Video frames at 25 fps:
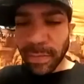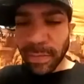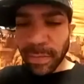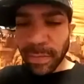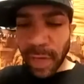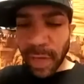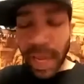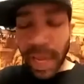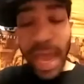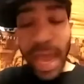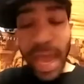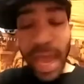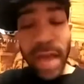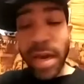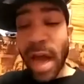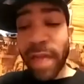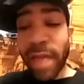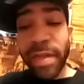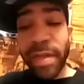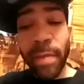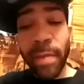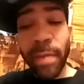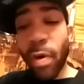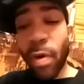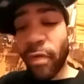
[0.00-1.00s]
Yeah, no,
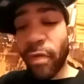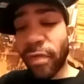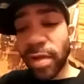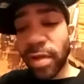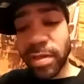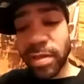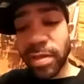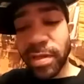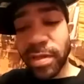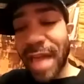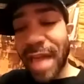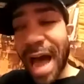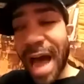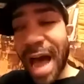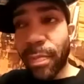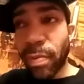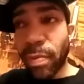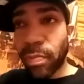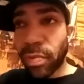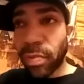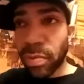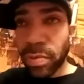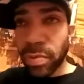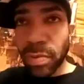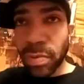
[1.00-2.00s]
they're both
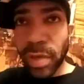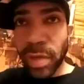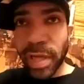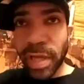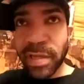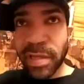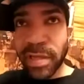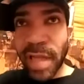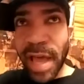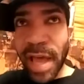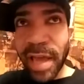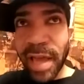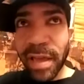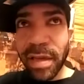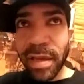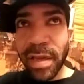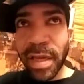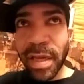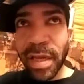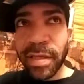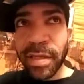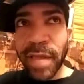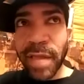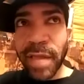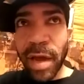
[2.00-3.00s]
unstoppable. It's like
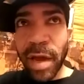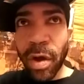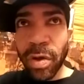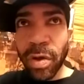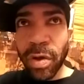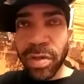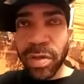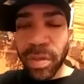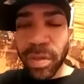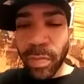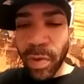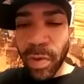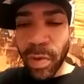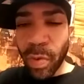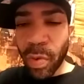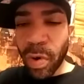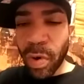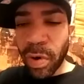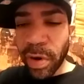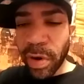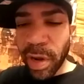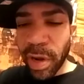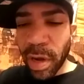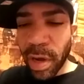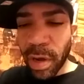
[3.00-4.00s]
it's like Ultimate
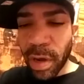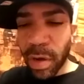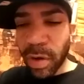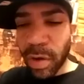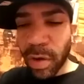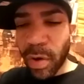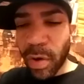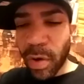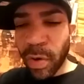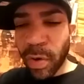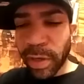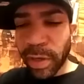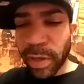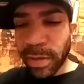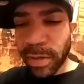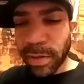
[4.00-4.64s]
Warrior and Hulk Hogan.